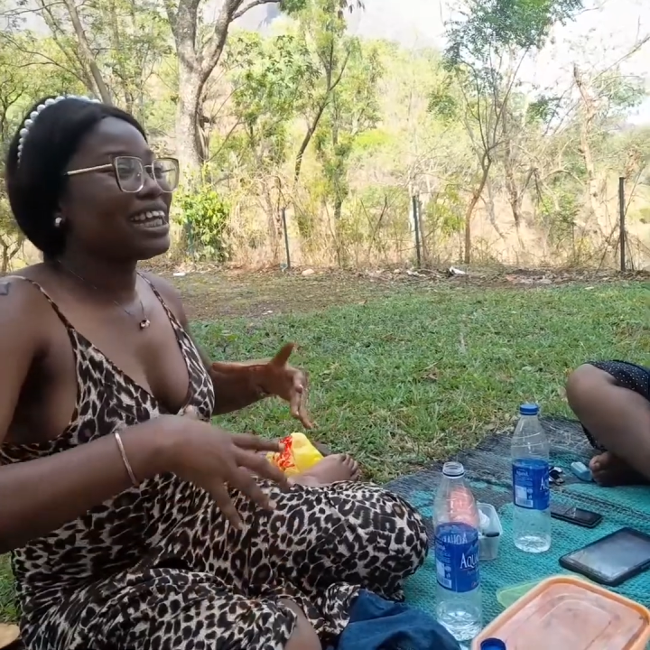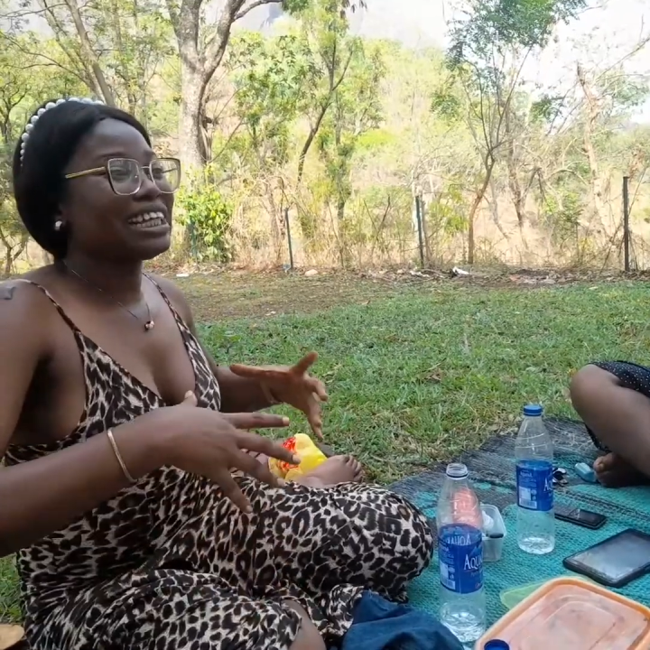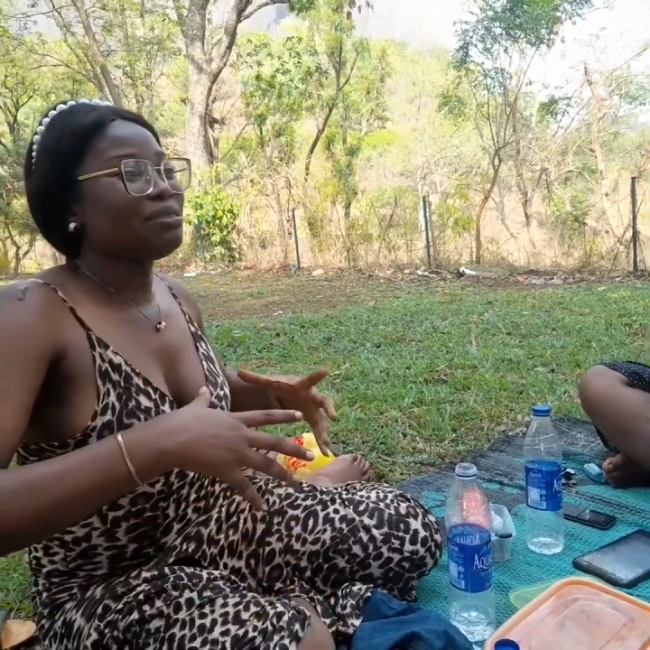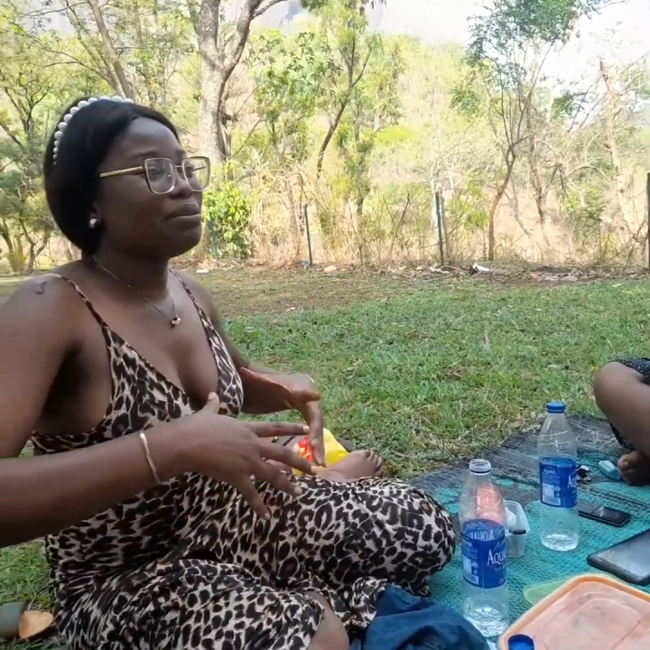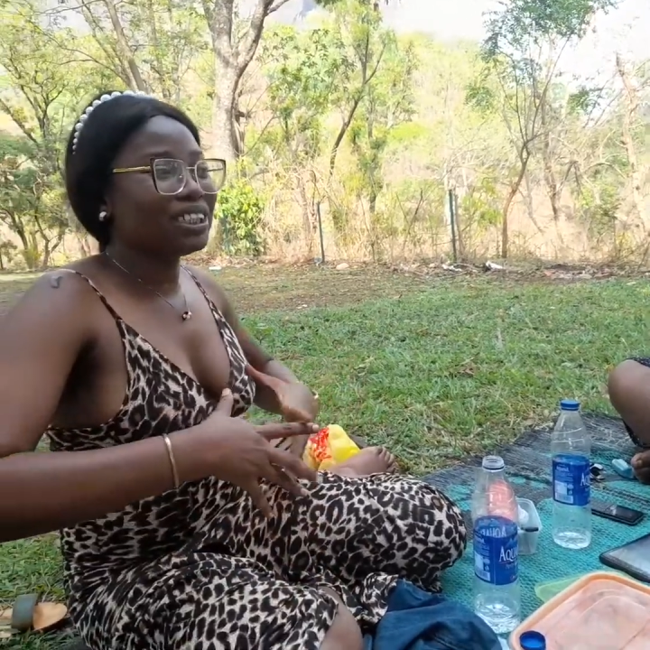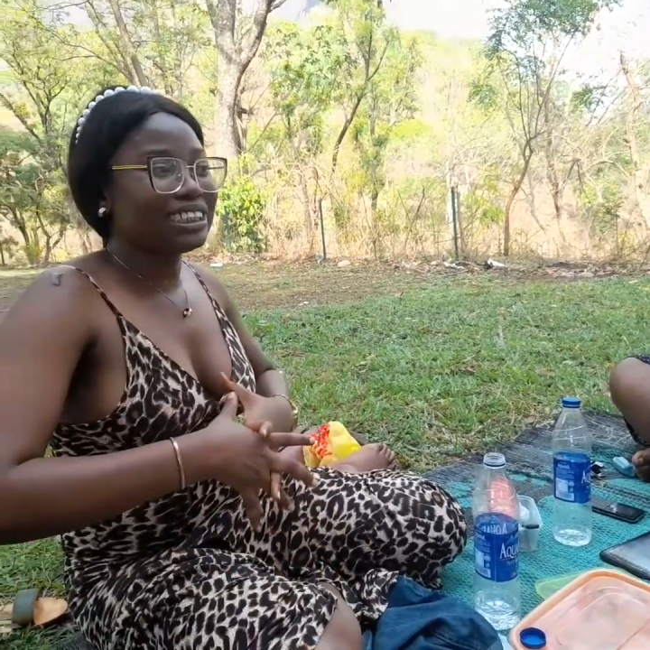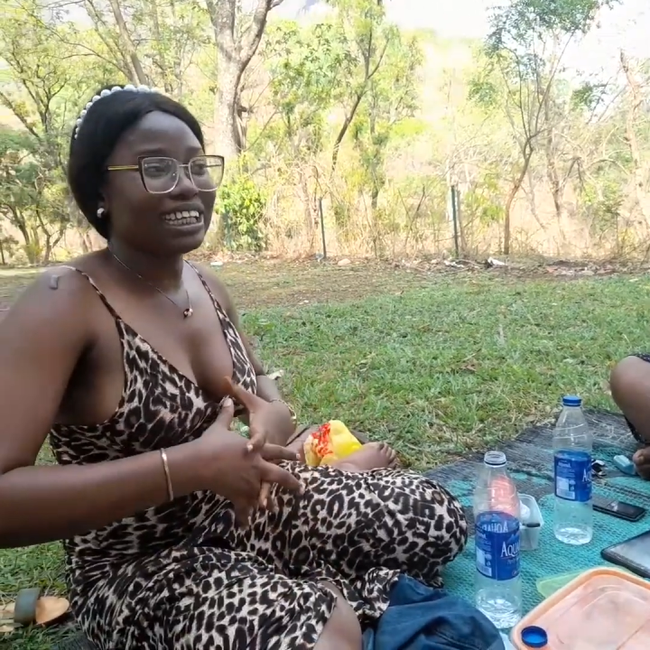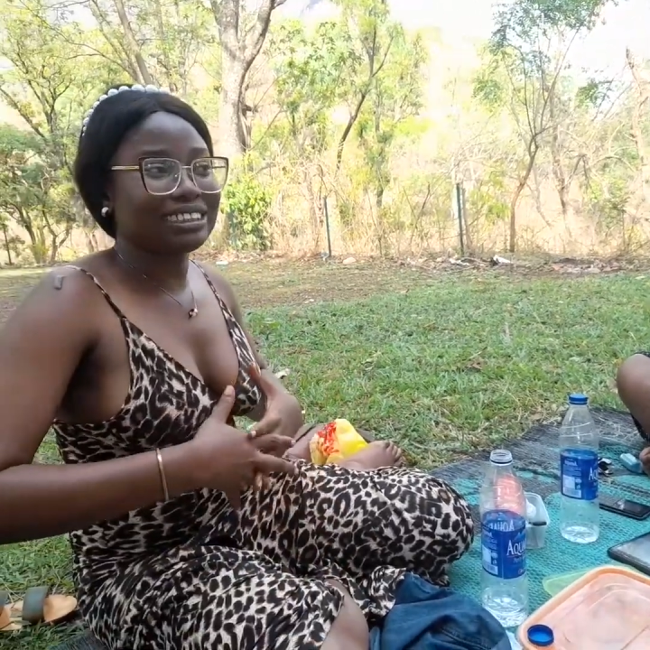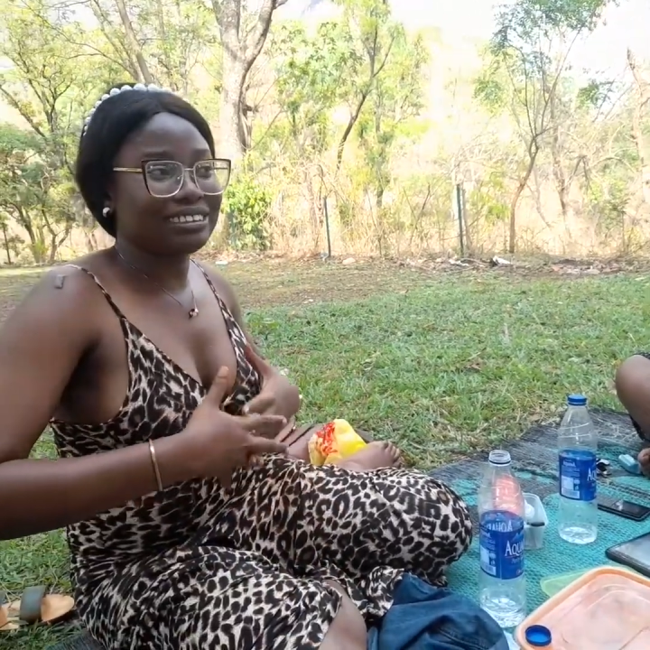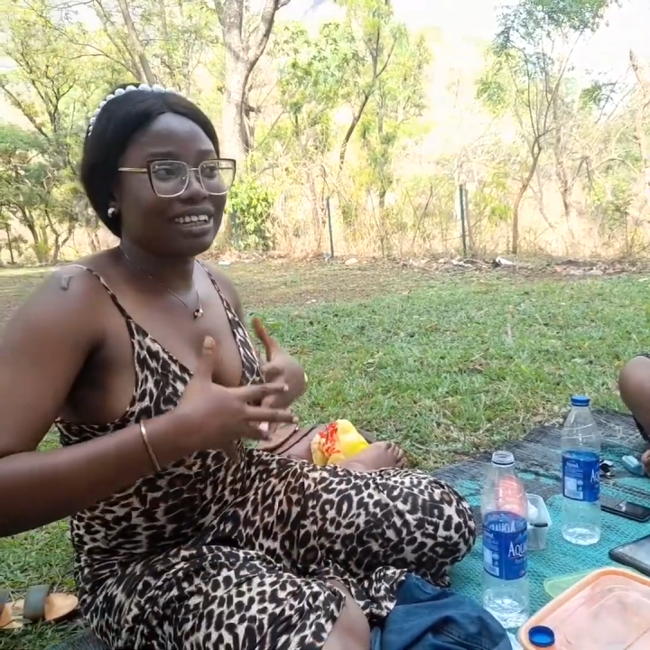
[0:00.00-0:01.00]
like the most
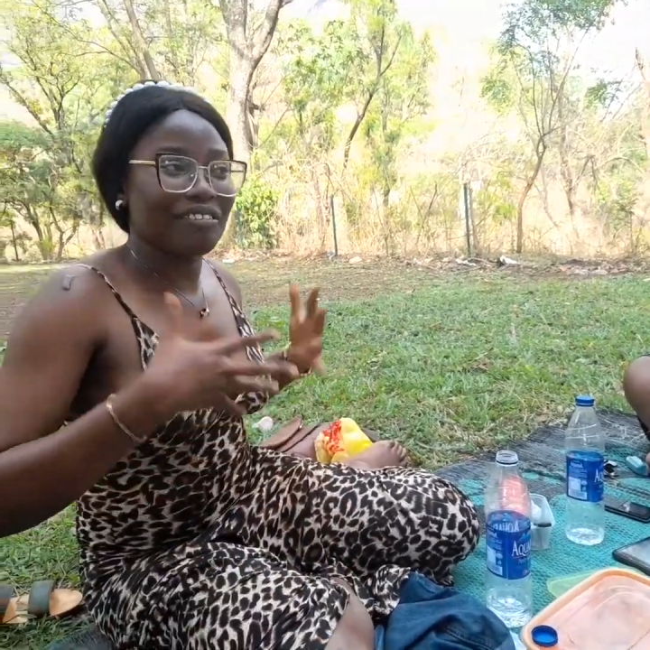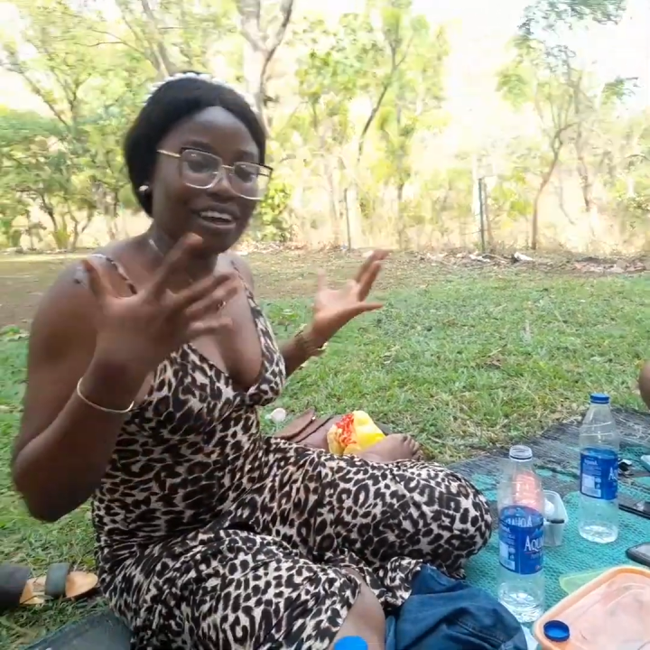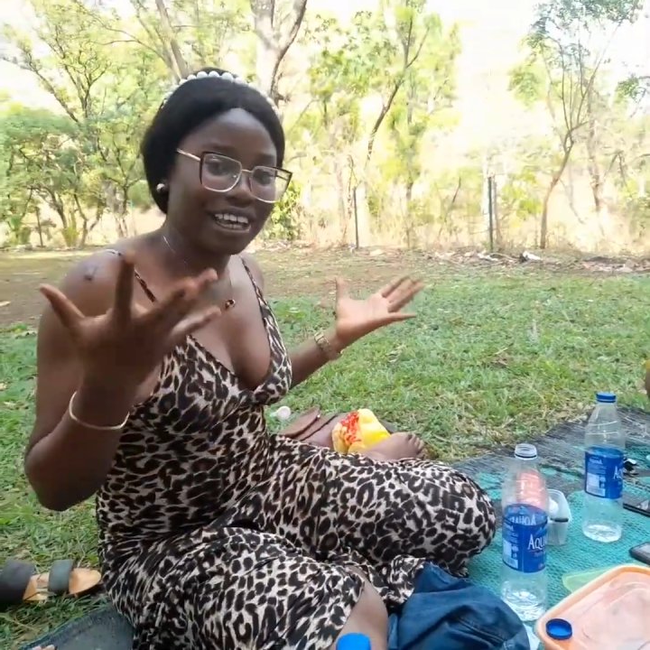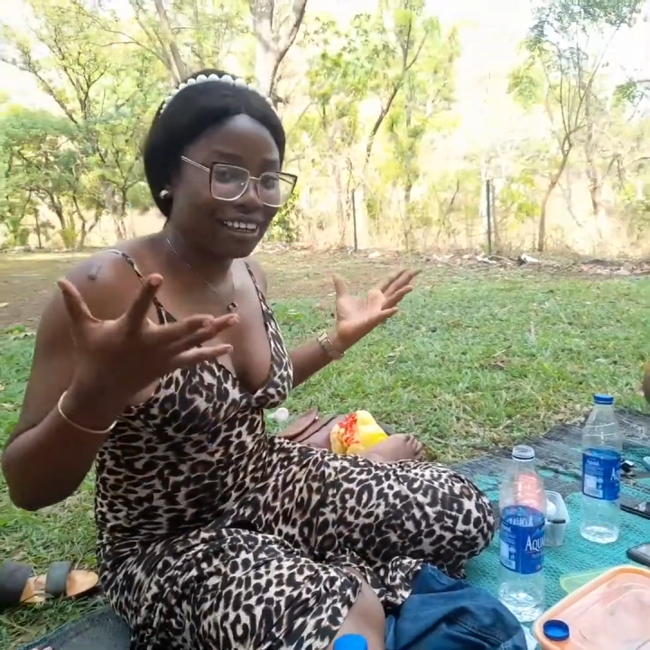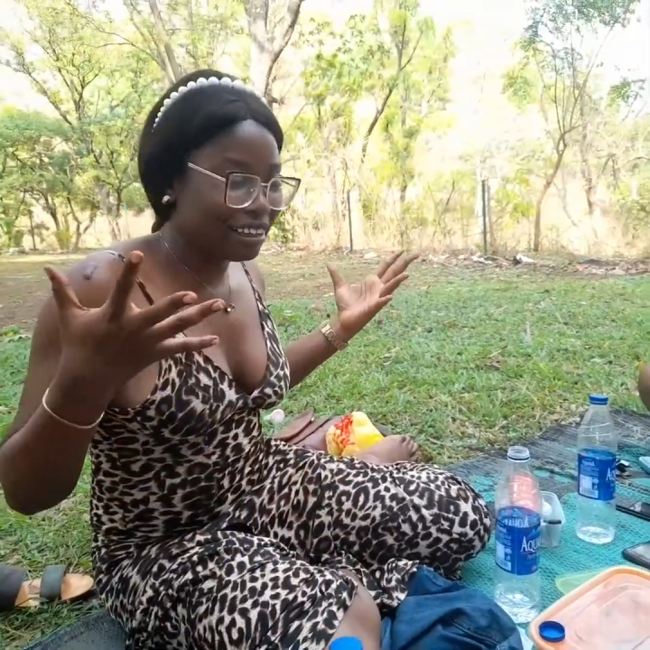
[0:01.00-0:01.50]
extravagant